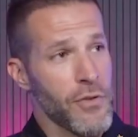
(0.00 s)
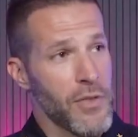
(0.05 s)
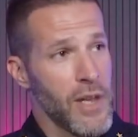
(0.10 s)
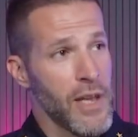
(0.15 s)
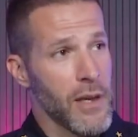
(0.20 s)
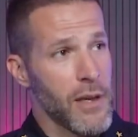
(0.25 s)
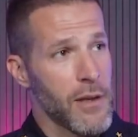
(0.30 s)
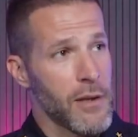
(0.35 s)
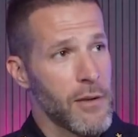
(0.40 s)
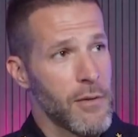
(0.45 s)

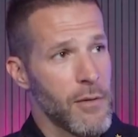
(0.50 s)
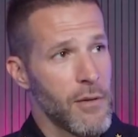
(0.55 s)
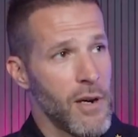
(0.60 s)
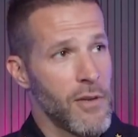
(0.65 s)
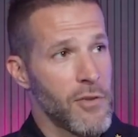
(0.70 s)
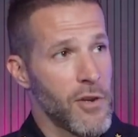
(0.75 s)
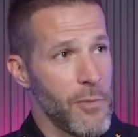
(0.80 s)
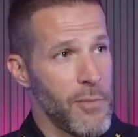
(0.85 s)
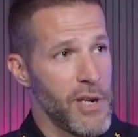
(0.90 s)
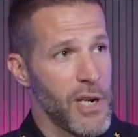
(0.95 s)
thinking
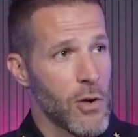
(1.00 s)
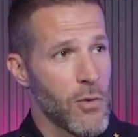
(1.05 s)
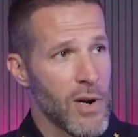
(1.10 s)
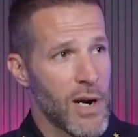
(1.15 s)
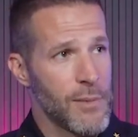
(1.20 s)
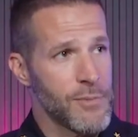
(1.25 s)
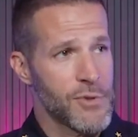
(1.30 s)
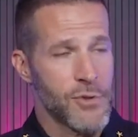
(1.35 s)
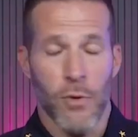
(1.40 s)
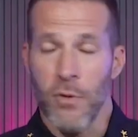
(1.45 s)
of committing
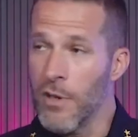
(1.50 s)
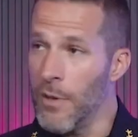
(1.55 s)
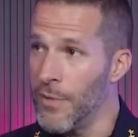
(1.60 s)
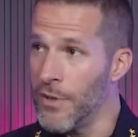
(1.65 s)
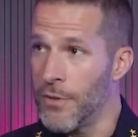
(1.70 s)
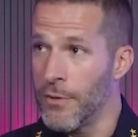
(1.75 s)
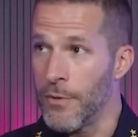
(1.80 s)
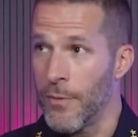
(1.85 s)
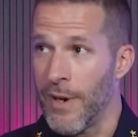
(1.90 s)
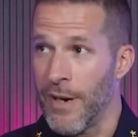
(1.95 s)
crimes, don't come
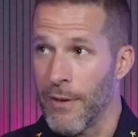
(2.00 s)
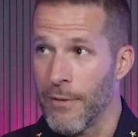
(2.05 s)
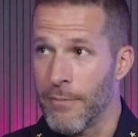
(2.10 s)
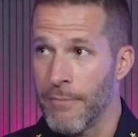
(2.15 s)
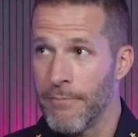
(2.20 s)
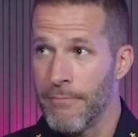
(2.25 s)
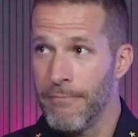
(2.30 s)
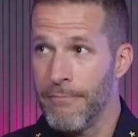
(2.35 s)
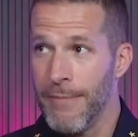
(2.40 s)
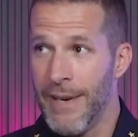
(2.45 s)
into Doral.
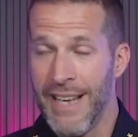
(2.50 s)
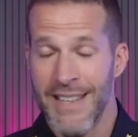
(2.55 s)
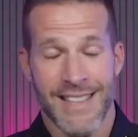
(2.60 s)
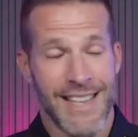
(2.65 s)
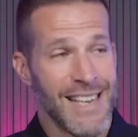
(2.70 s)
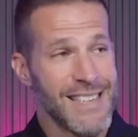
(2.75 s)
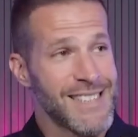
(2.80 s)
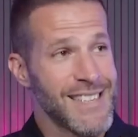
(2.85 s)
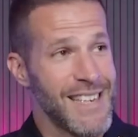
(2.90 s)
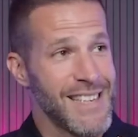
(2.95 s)
Right. And
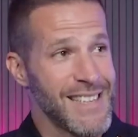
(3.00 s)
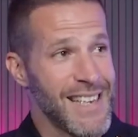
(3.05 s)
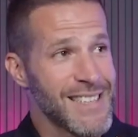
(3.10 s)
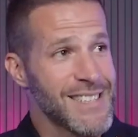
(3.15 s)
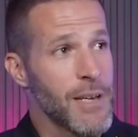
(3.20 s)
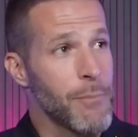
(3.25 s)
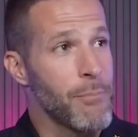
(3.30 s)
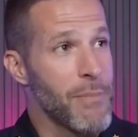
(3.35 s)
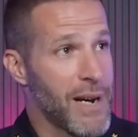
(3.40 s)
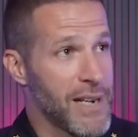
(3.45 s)
that's
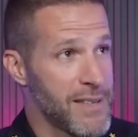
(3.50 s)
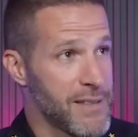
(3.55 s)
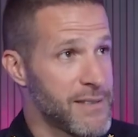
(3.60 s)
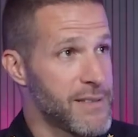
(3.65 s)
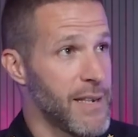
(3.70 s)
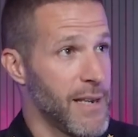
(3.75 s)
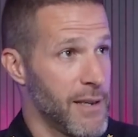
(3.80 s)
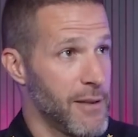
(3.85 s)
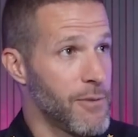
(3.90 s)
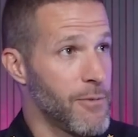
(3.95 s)
the
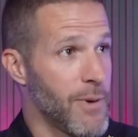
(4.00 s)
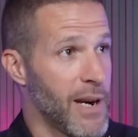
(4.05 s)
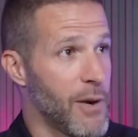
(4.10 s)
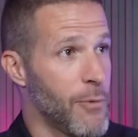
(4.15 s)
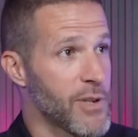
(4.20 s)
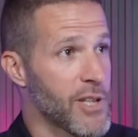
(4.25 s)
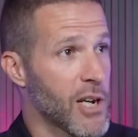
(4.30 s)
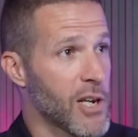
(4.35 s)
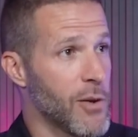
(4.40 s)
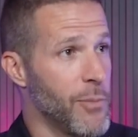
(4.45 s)
mindset, right, with our